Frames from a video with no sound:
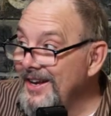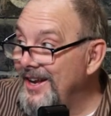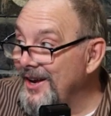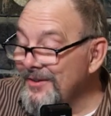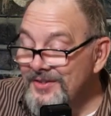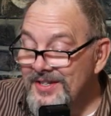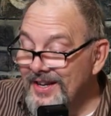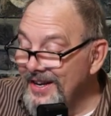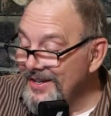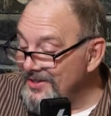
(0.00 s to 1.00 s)
gifts to
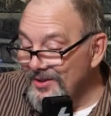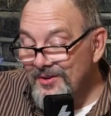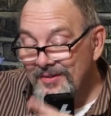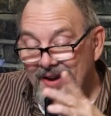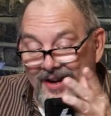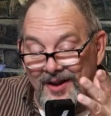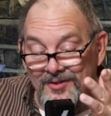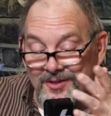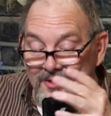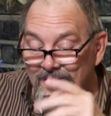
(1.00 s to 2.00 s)
get to. We've got
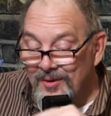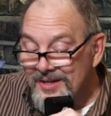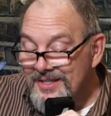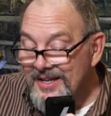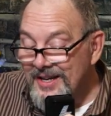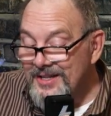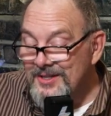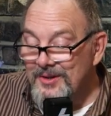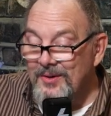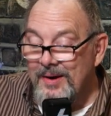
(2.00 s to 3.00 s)
other stories to get
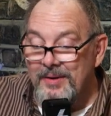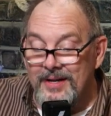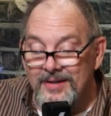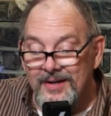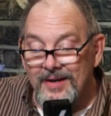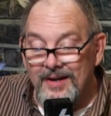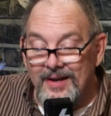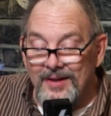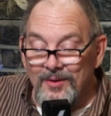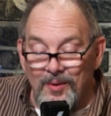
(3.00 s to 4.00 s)
to. I mean,
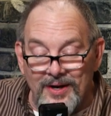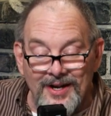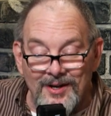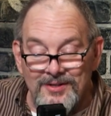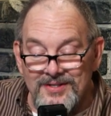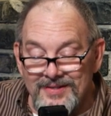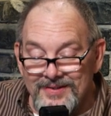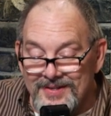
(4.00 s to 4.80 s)
the White House